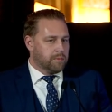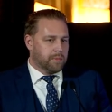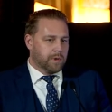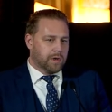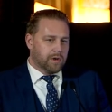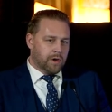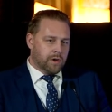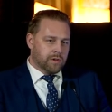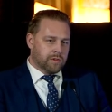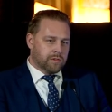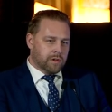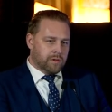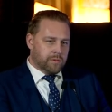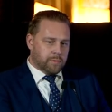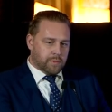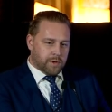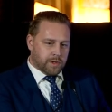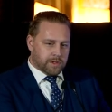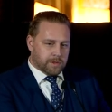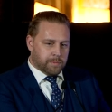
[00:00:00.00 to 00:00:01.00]
because
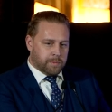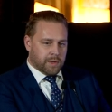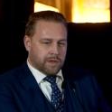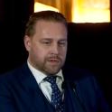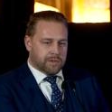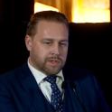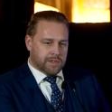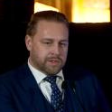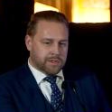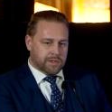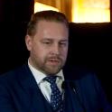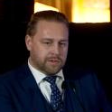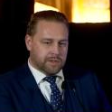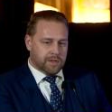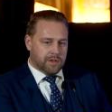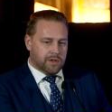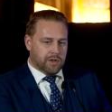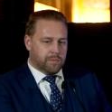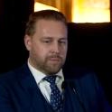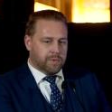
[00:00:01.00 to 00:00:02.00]
of what the politicians
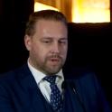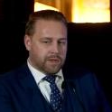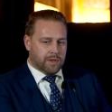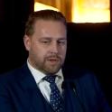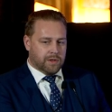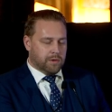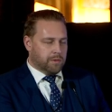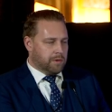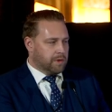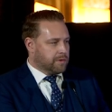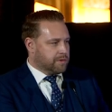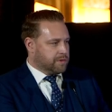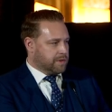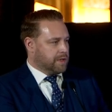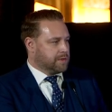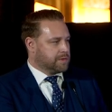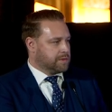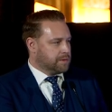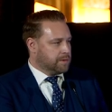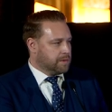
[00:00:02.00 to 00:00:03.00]
in the European Union
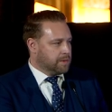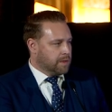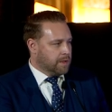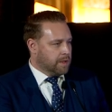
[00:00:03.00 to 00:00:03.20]
says.